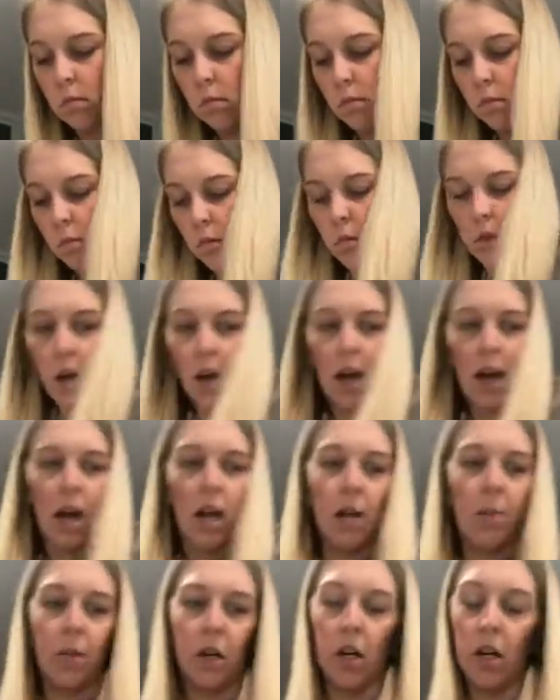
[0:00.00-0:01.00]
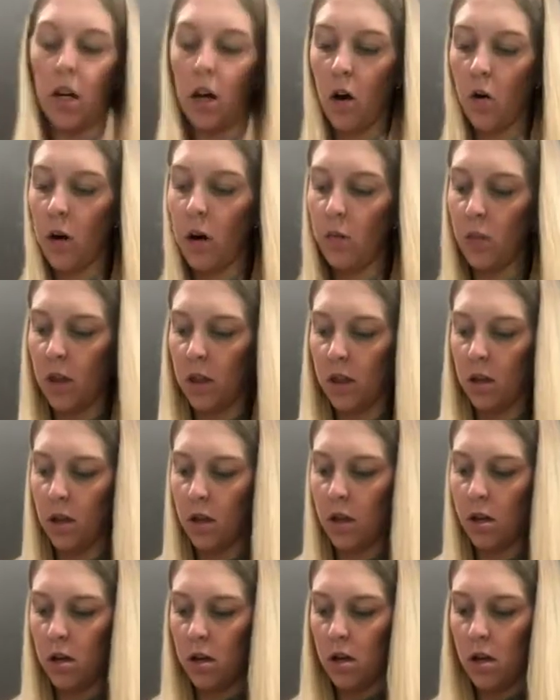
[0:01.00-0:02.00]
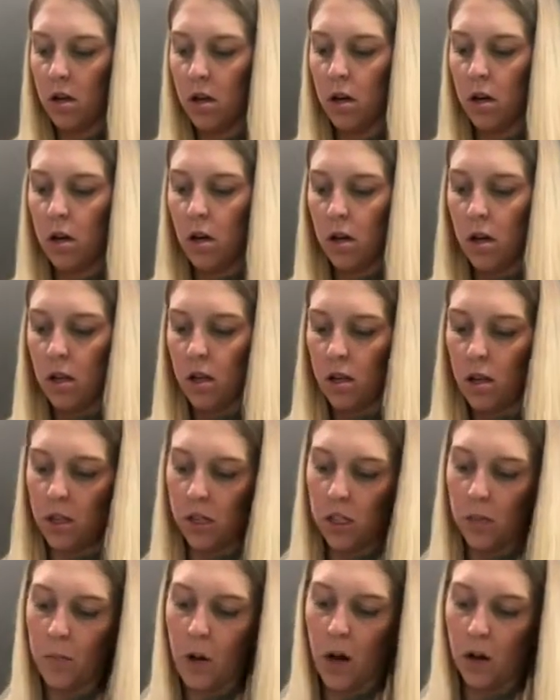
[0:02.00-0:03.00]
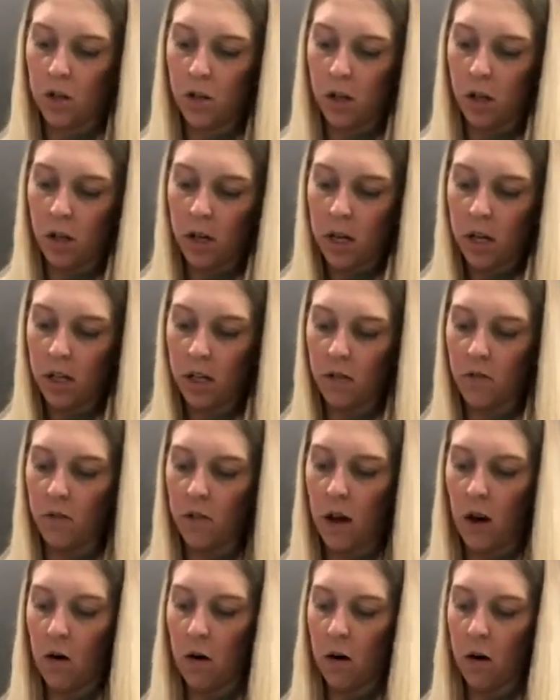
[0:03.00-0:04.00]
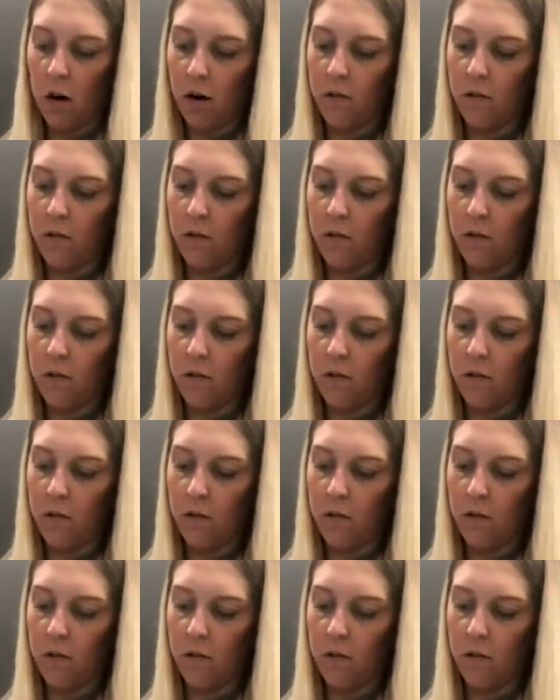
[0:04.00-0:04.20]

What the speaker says: Okay, I am going to go in with this spatula to get the flour off.